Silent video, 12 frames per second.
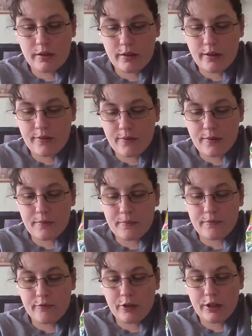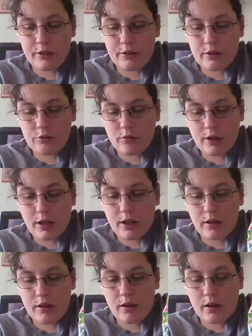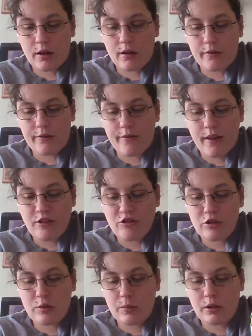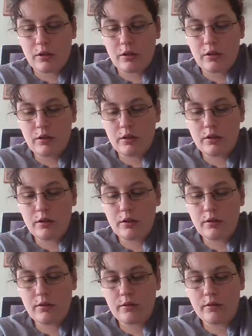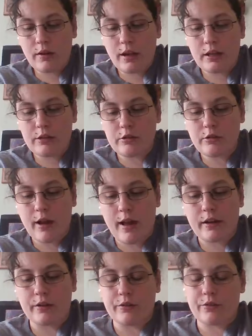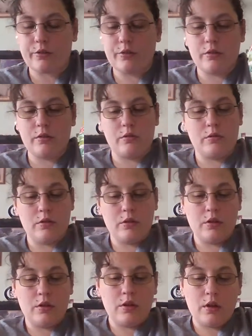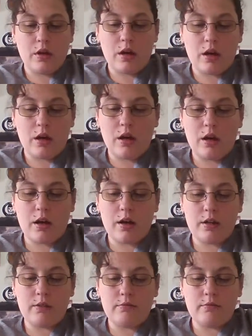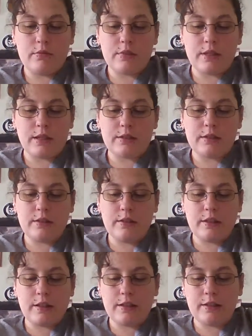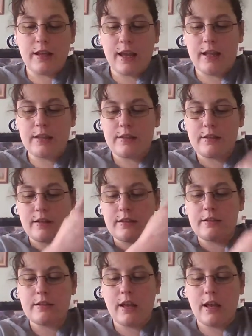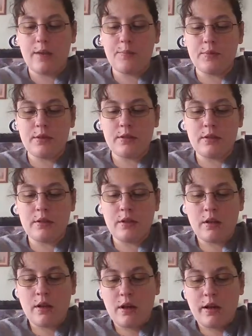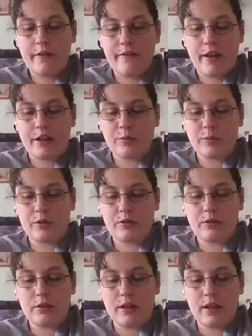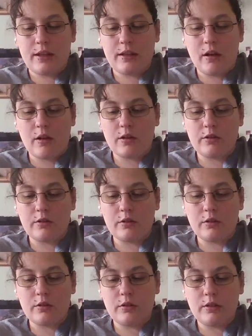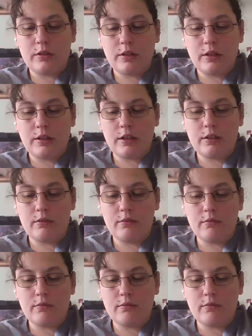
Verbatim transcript: if I'm reading this right, vegetable rice crackers. 6 contains 6 types of vegetables. They can also eat